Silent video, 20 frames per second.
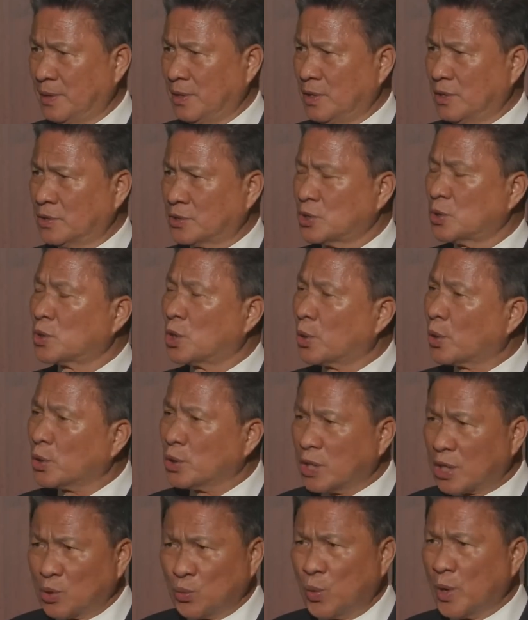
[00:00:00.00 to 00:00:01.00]
So the road
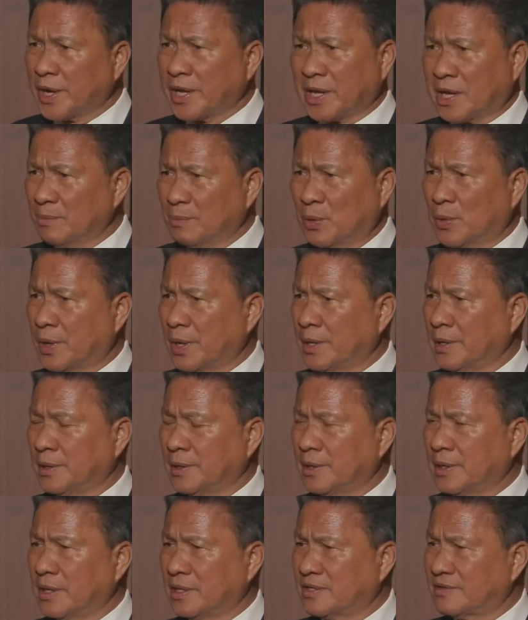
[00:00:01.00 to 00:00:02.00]
network in Cambodia
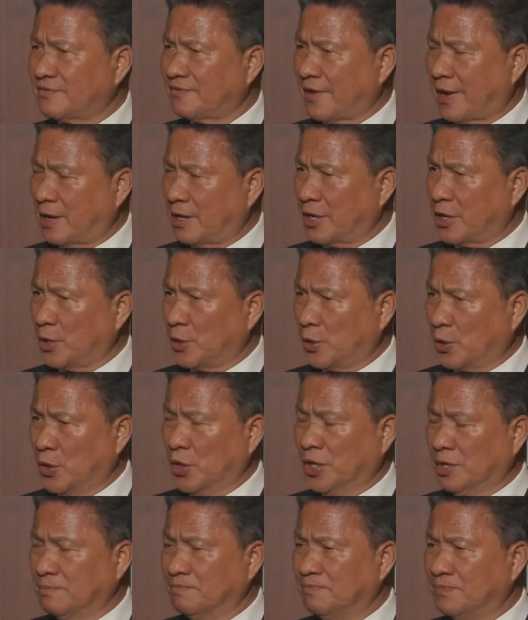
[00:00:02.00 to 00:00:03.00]
is fairly
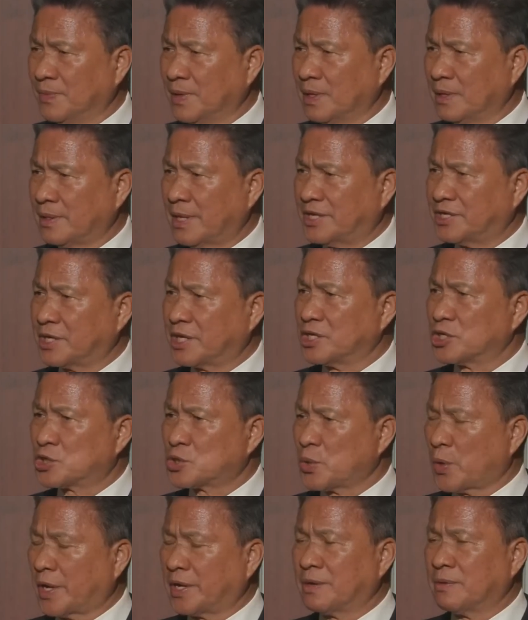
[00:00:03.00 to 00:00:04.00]
good that you can
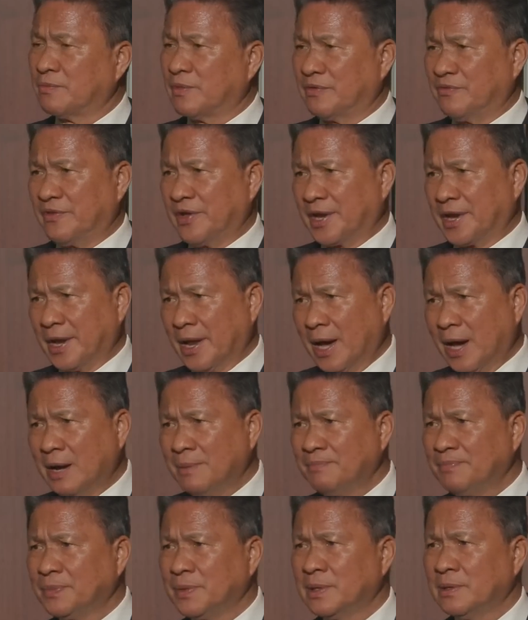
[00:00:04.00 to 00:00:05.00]
trade with
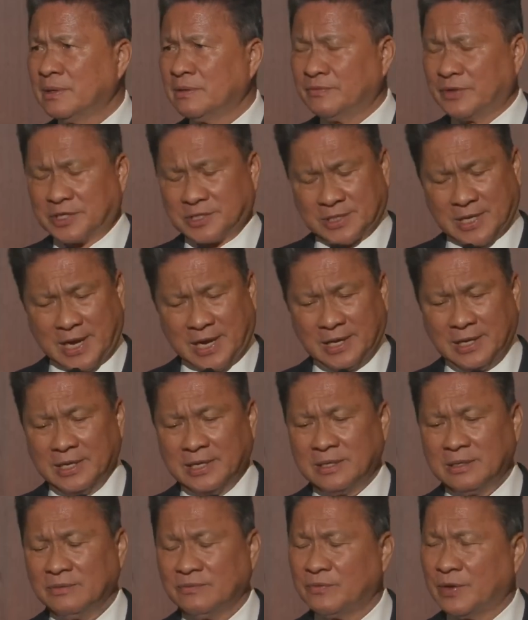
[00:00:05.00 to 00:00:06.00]
Vietnam, with
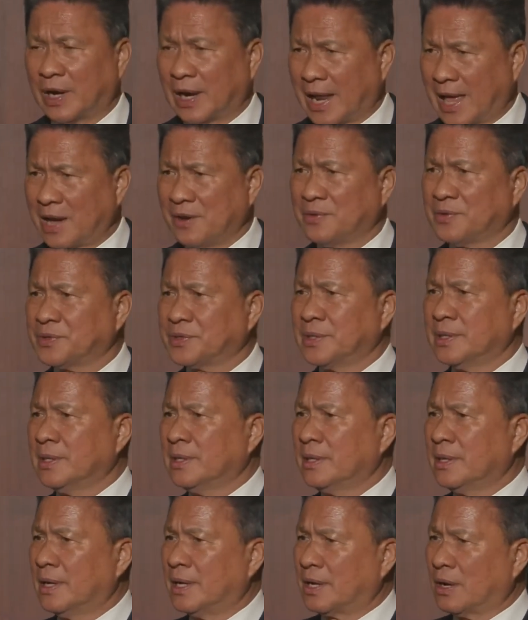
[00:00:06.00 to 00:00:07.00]
Thailand, with Laos,
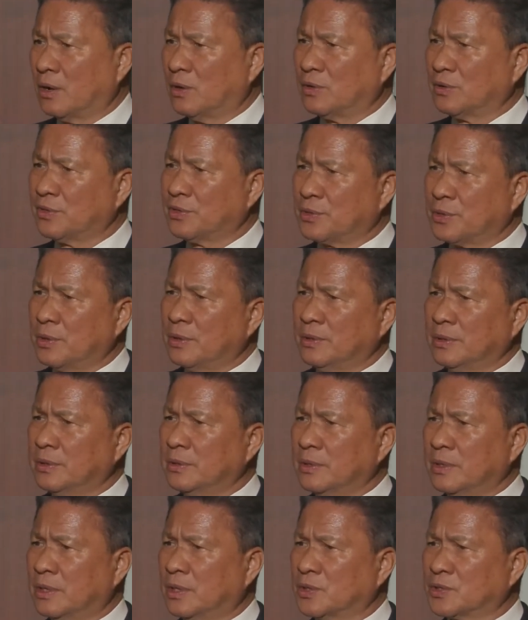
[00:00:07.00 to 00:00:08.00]
and all,
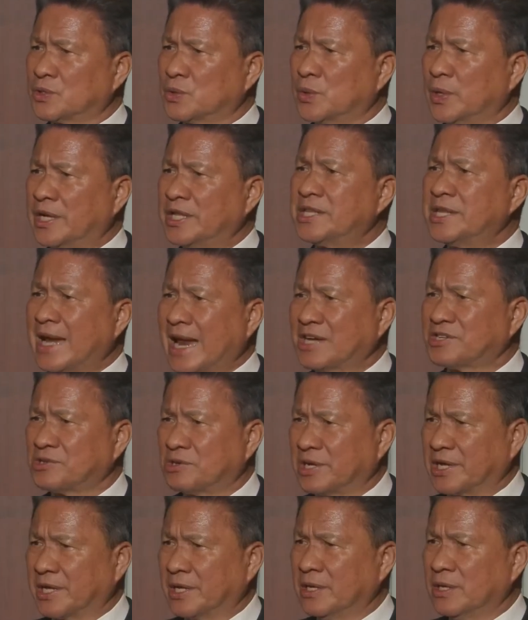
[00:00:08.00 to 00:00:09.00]
also
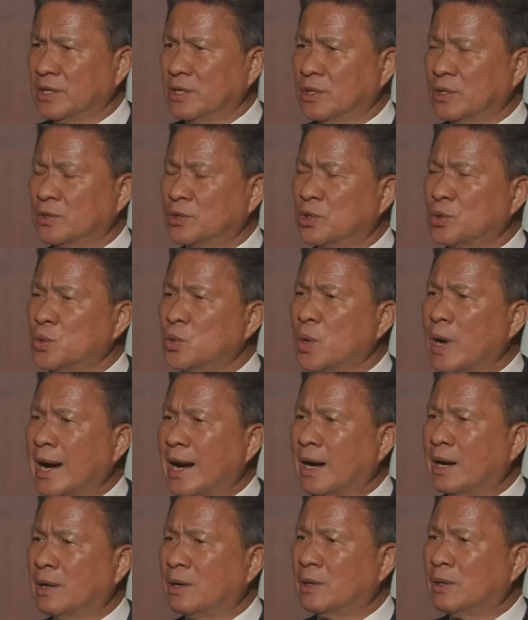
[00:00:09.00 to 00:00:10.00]
internationally through
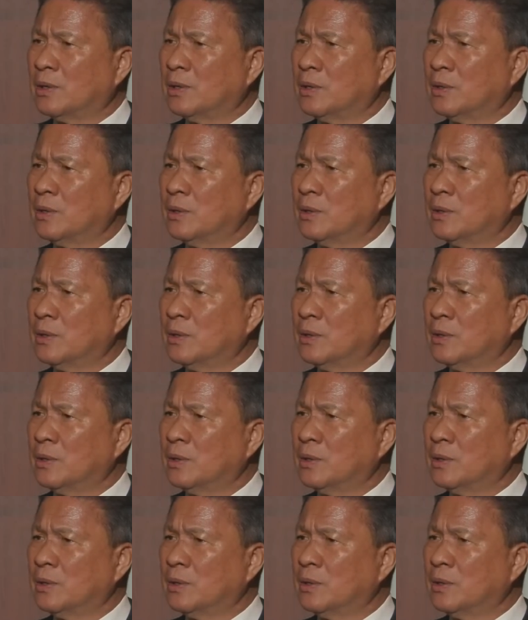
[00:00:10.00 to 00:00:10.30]
our